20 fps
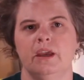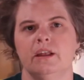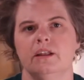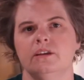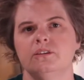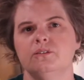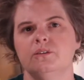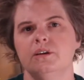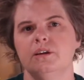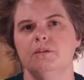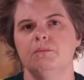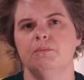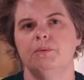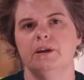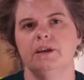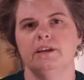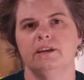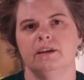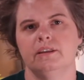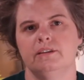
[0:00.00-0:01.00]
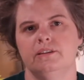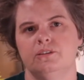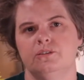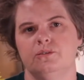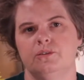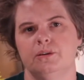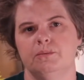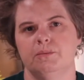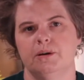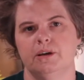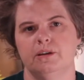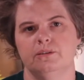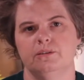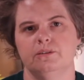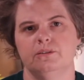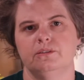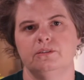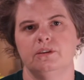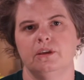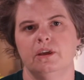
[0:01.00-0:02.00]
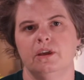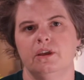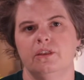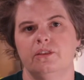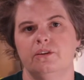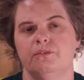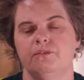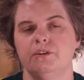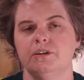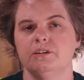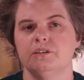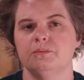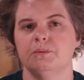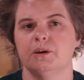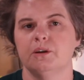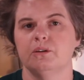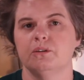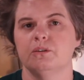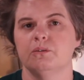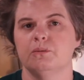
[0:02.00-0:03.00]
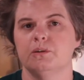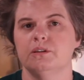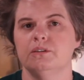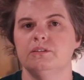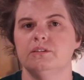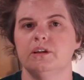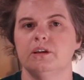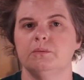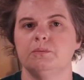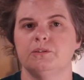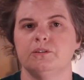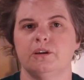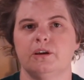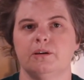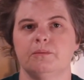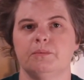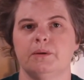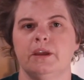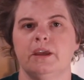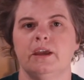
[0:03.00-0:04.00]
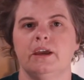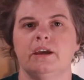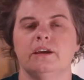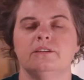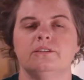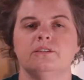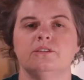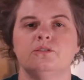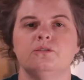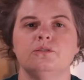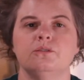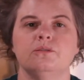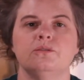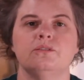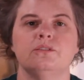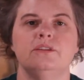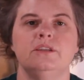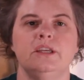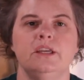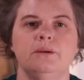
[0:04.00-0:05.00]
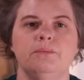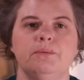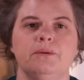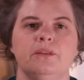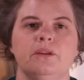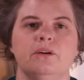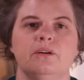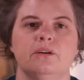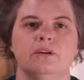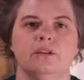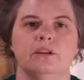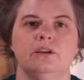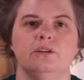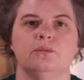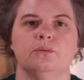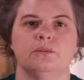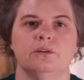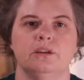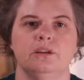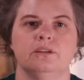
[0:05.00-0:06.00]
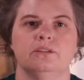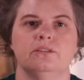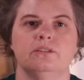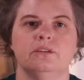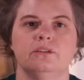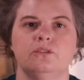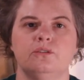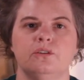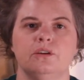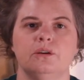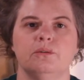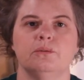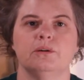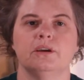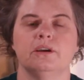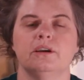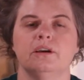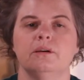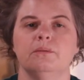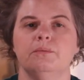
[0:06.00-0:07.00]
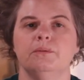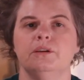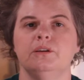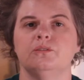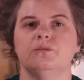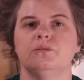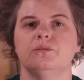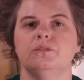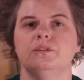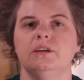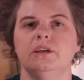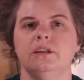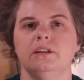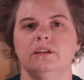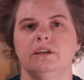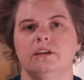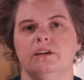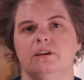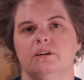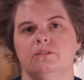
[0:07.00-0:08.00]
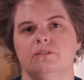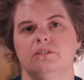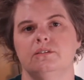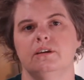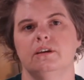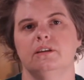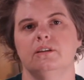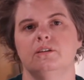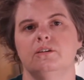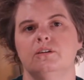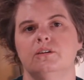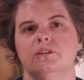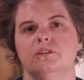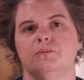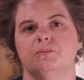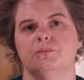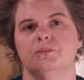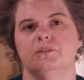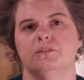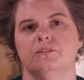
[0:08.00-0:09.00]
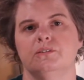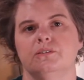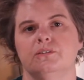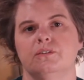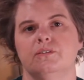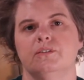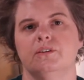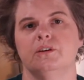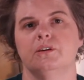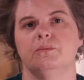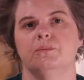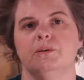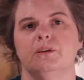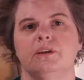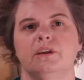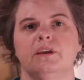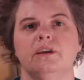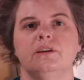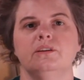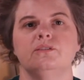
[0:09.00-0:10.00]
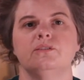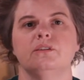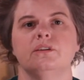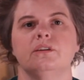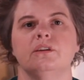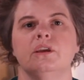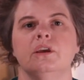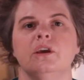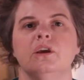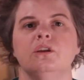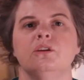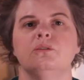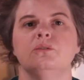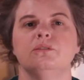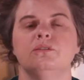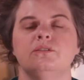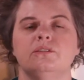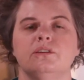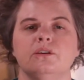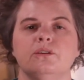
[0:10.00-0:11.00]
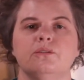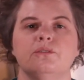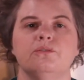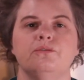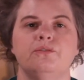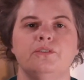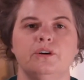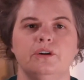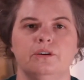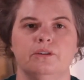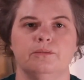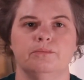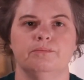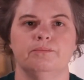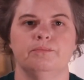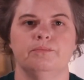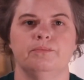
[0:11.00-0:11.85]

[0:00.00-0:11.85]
Let's go ahead and break down these three models. The first model, the one-stop shop, has its roots deep in the early 20th century when companies routinely co-signed large portions of their communication to a single firm,